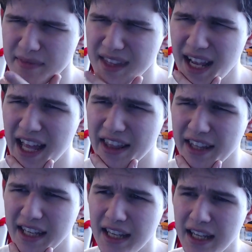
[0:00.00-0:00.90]
And
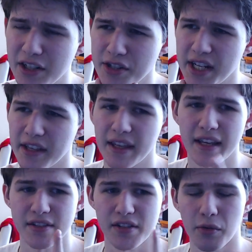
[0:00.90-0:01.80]
the interesting thing
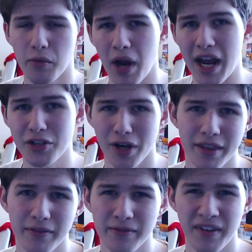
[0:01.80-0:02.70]
is, so I tried
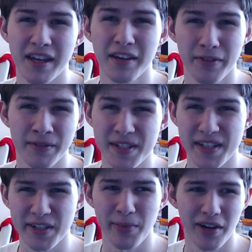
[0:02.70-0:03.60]
the VEGA
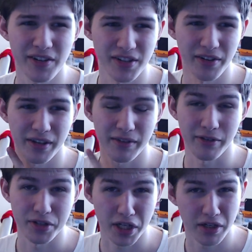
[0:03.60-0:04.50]
56 BIOS on the
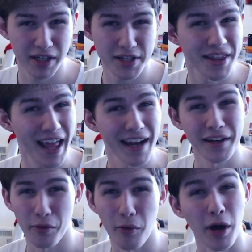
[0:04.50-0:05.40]
Frontier Edition. That
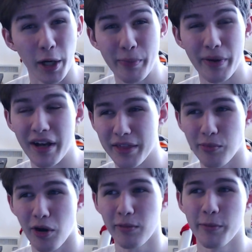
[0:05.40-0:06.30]
didn't work, but the
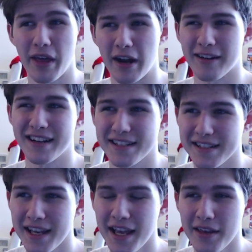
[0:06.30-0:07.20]
problem there is
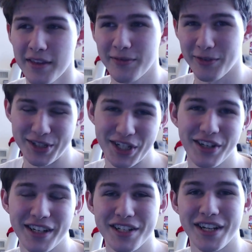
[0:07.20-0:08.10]
the Frontier
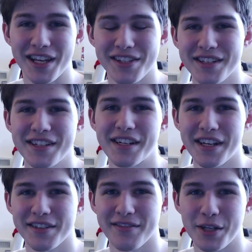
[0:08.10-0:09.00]
Edition has 16
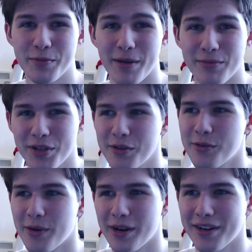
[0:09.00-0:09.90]
gigs of HBM2,
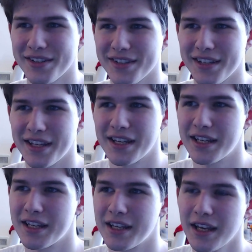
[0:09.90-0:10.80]
whereas
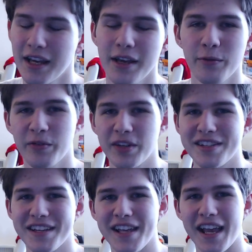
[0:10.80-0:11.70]
the
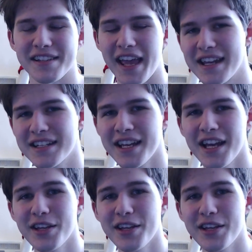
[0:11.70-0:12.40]
56 has 8.